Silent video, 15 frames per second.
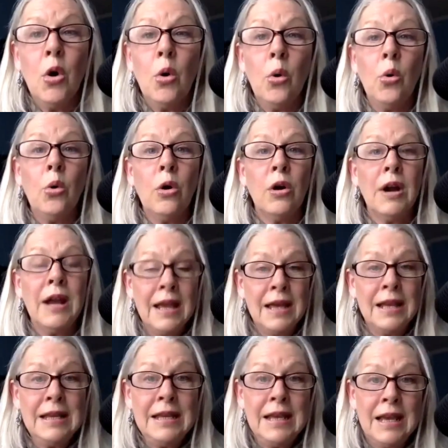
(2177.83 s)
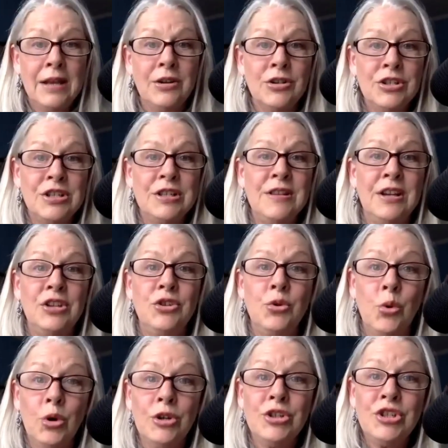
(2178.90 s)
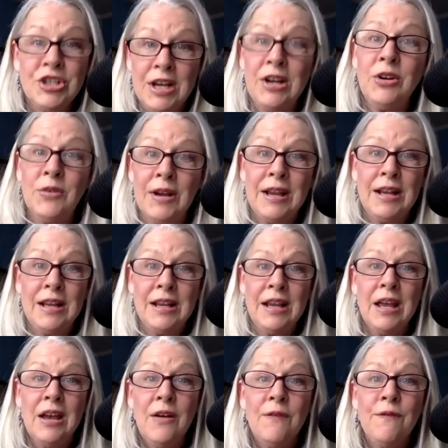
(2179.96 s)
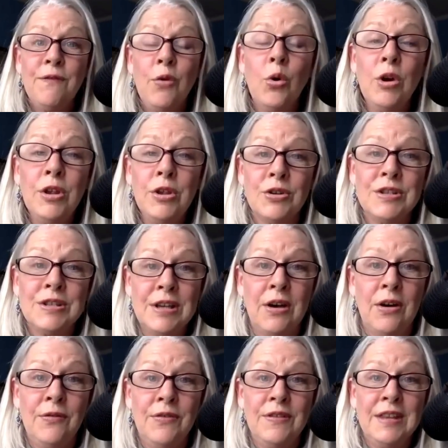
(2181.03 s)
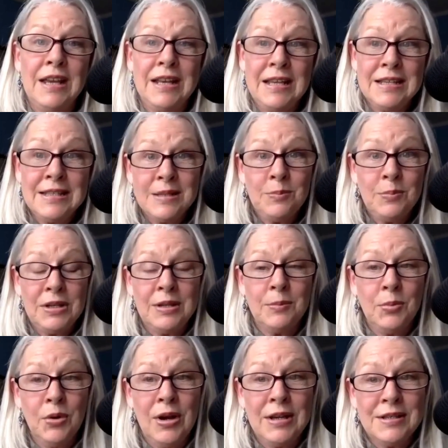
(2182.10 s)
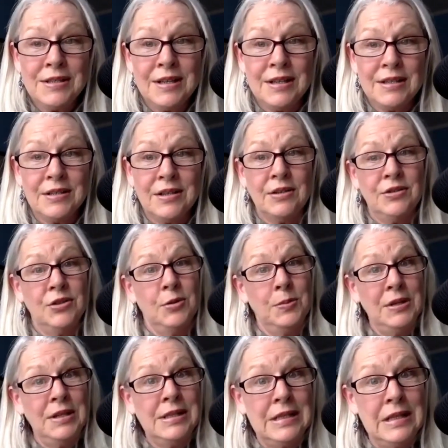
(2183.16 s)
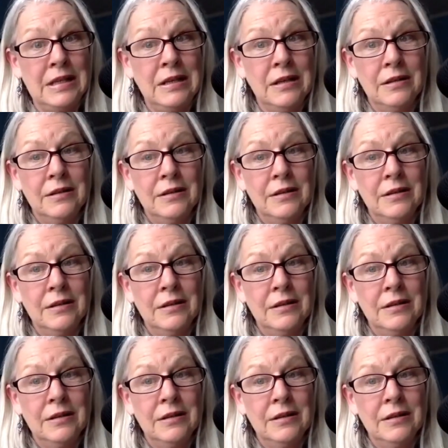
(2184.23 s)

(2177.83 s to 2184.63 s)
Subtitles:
or any energy that you're generating for yourself that isn't being processed because you're busy,